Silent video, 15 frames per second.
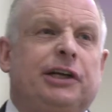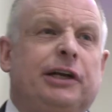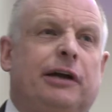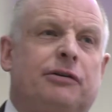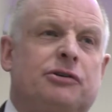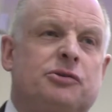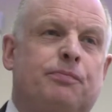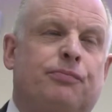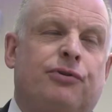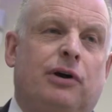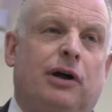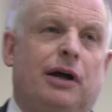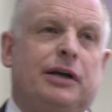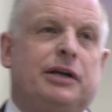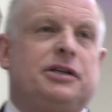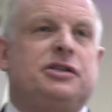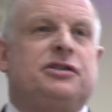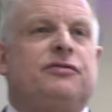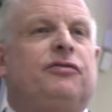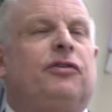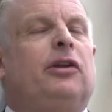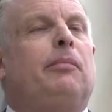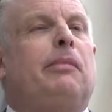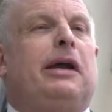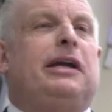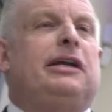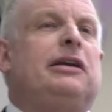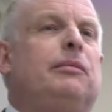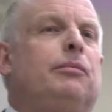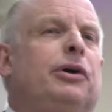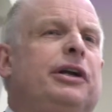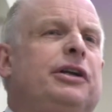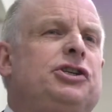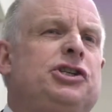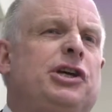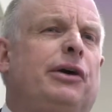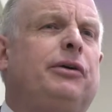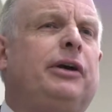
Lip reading: would never have heard of Fracino or have any